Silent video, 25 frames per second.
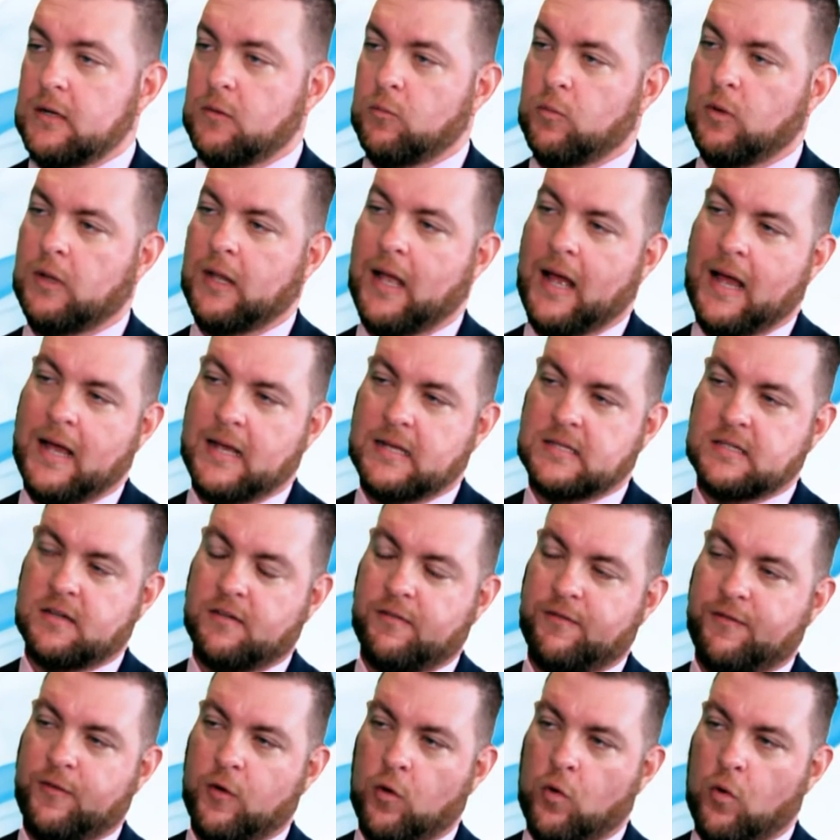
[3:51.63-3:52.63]
will ask
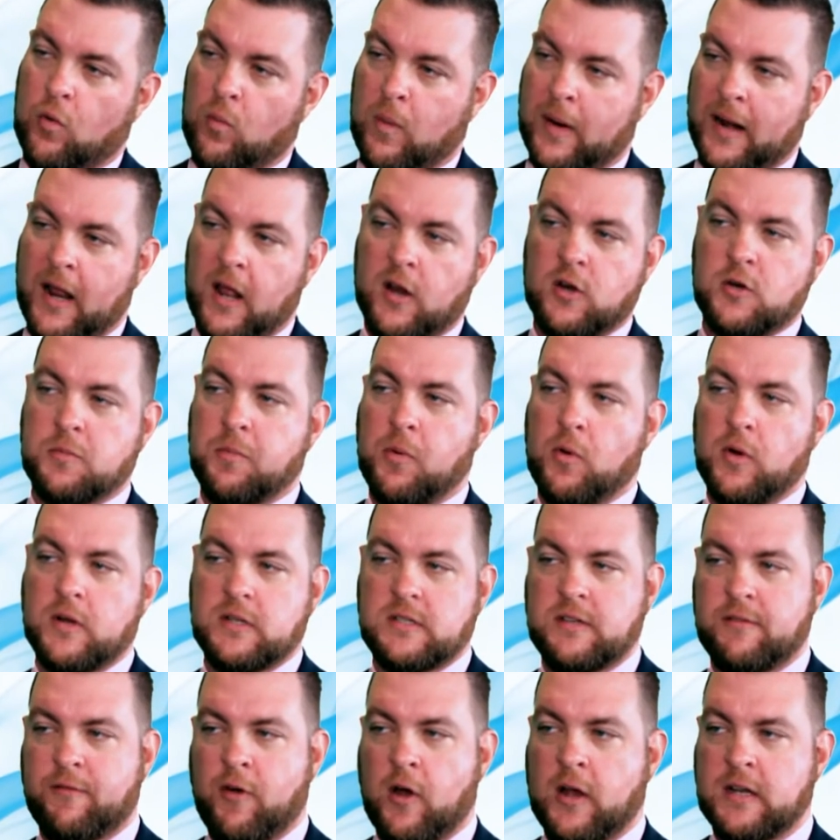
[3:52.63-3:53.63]
for 100
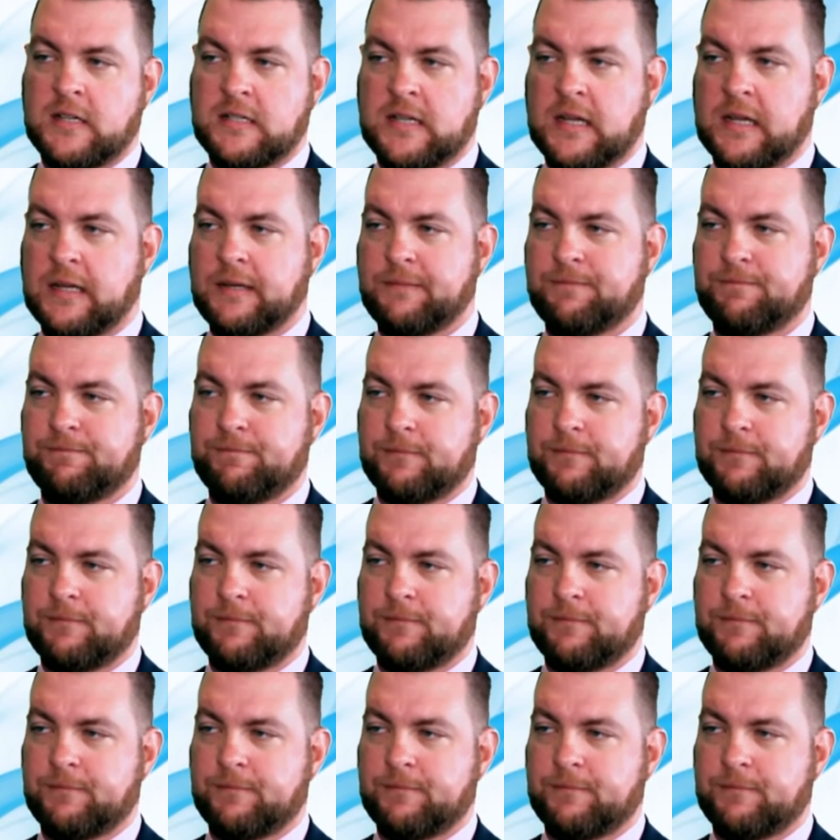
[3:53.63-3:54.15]
points of ID.